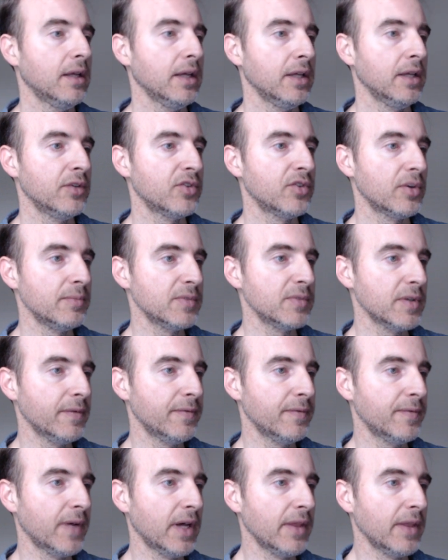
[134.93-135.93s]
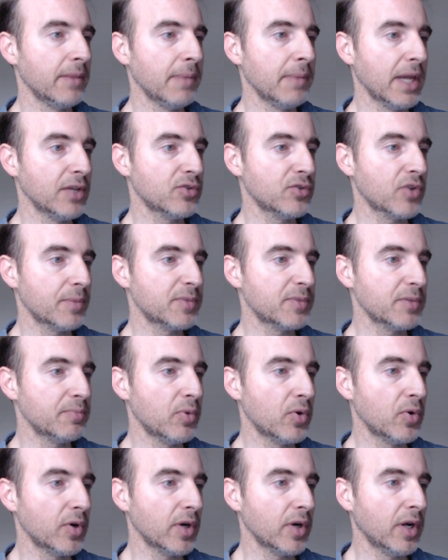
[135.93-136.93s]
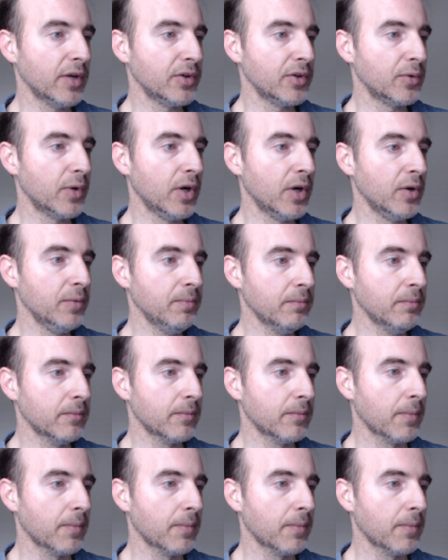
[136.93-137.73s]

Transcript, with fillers: in terms of uh, the manuscript support on your own.